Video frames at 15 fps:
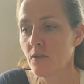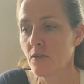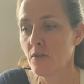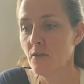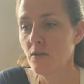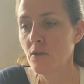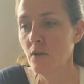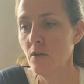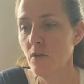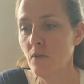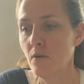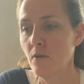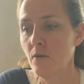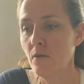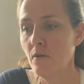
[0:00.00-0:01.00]

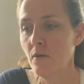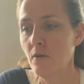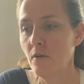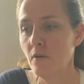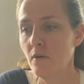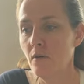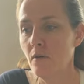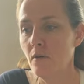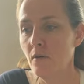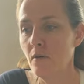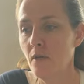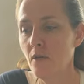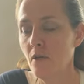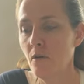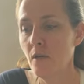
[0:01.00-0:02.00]
So,
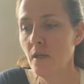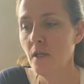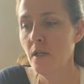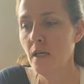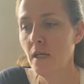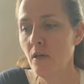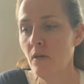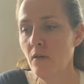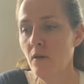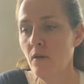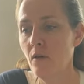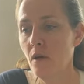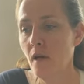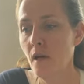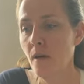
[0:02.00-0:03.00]
you know, and then the
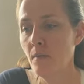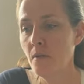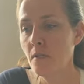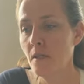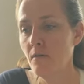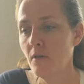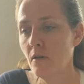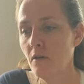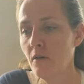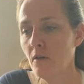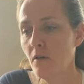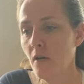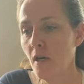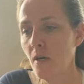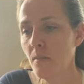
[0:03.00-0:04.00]
healthier habits.
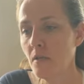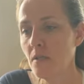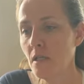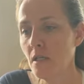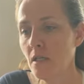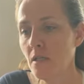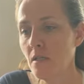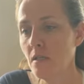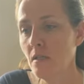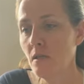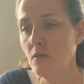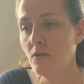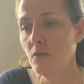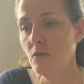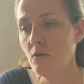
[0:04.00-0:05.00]
I could see
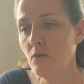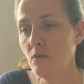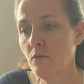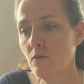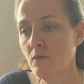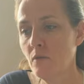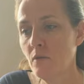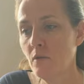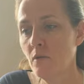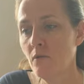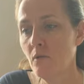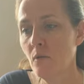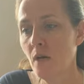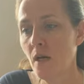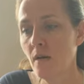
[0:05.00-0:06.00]
that too. You know, if
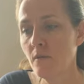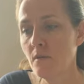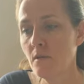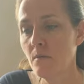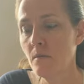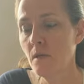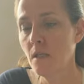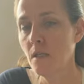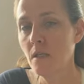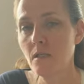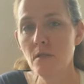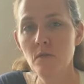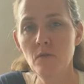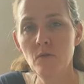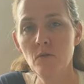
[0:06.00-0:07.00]
you have somebody
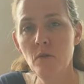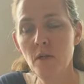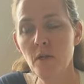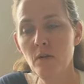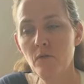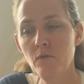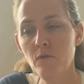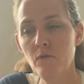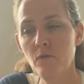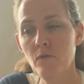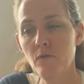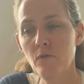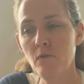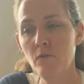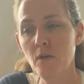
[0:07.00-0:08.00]
that's in your life
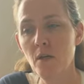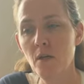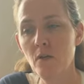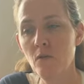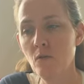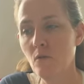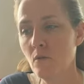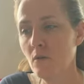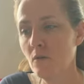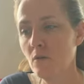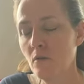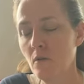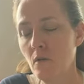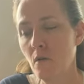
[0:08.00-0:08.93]
that you're